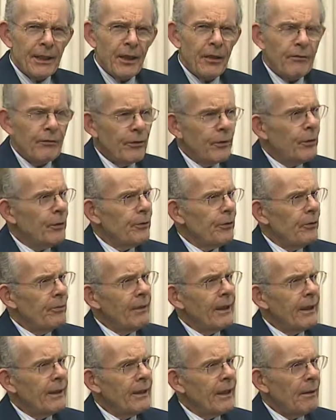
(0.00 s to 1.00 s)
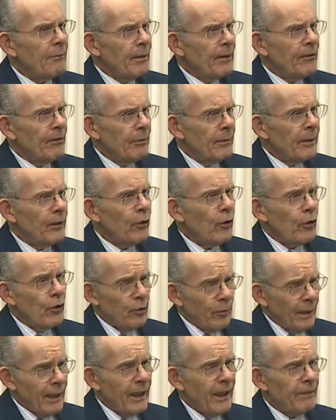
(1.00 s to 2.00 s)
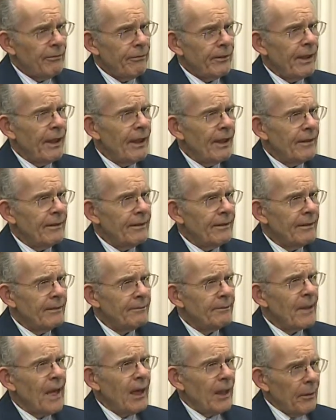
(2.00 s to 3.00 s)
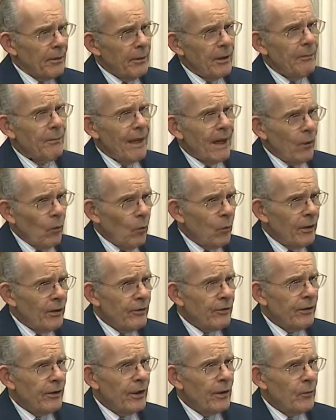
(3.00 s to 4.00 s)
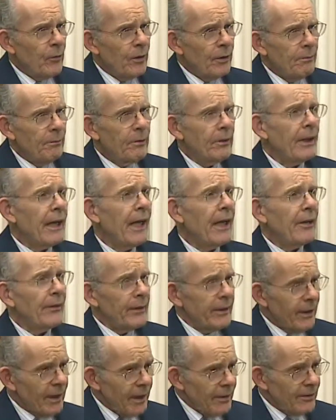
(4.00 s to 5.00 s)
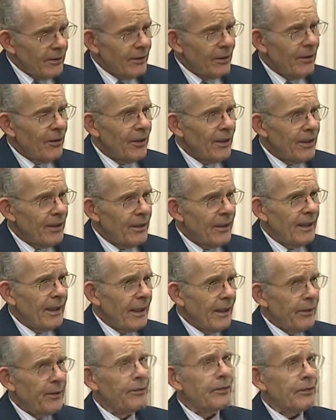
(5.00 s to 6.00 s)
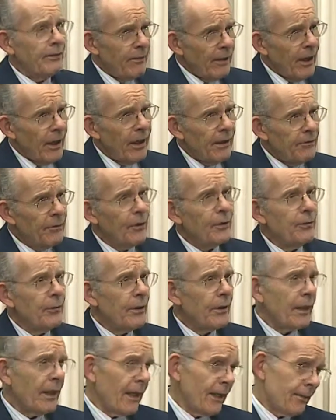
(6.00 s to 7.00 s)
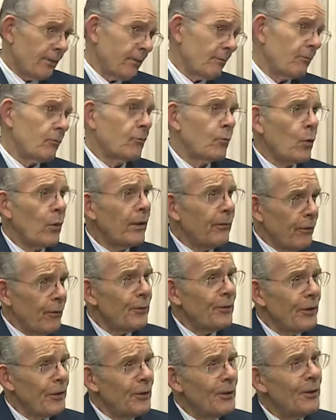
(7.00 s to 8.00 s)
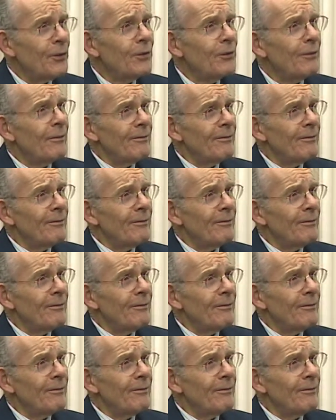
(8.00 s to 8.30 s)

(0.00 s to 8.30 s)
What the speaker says: our viewers who may not be familiar or who may have forgotten a little bit about One City, One Book, how it got started and how it's evolved over the last 12, 13 years.